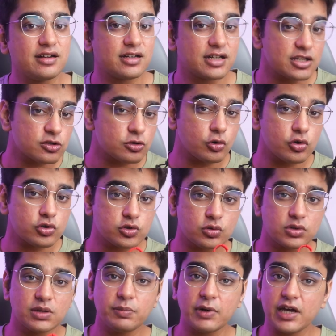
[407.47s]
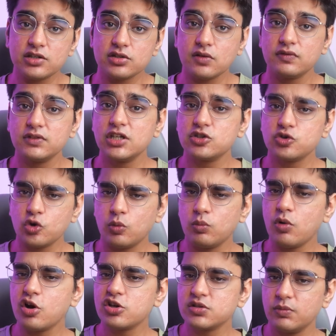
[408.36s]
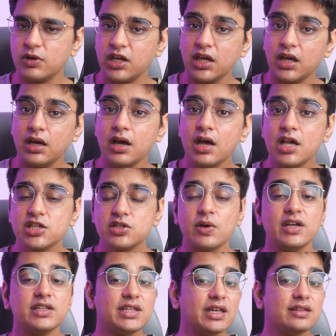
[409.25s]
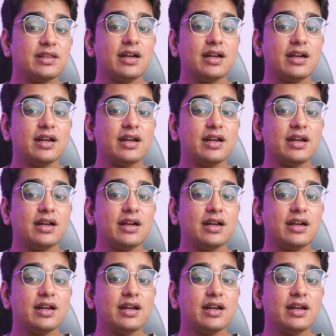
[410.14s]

it is close to the price of the Stormbox Mini, so I think